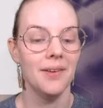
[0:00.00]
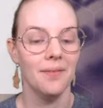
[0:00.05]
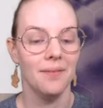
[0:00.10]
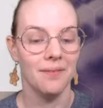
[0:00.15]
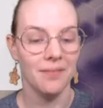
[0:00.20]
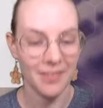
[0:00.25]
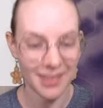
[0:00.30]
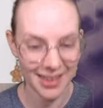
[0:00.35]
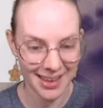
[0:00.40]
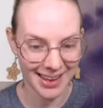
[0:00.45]

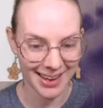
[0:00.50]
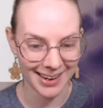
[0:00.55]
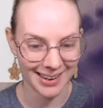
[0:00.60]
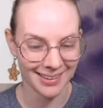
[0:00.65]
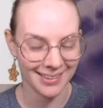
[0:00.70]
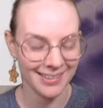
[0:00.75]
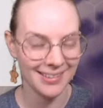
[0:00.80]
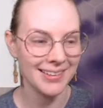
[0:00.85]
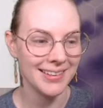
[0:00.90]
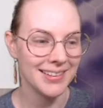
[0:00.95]

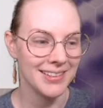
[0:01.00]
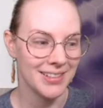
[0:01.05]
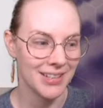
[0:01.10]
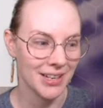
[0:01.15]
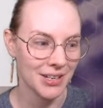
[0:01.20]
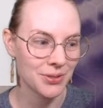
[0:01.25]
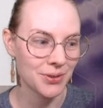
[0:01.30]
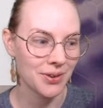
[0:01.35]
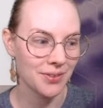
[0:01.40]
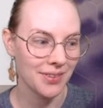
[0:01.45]
then
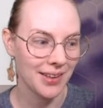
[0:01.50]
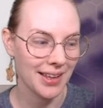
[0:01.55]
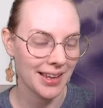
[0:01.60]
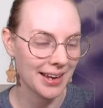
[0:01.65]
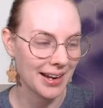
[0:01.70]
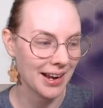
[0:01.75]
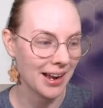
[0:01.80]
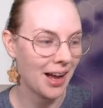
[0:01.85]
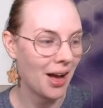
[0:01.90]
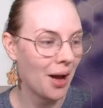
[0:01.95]
just sort of
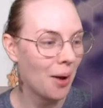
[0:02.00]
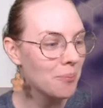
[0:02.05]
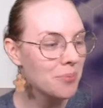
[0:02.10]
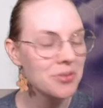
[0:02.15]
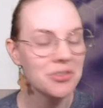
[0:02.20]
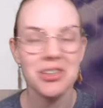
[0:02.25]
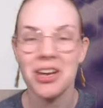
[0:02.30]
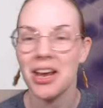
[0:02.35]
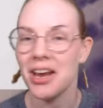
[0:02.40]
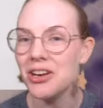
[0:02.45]
like at a
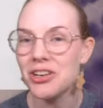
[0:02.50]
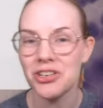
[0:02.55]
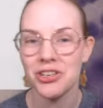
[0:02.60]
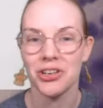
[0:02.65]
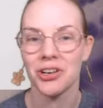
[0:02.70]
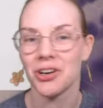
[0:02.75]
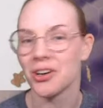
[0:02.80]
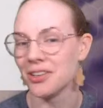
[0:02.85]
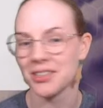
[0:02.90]
computational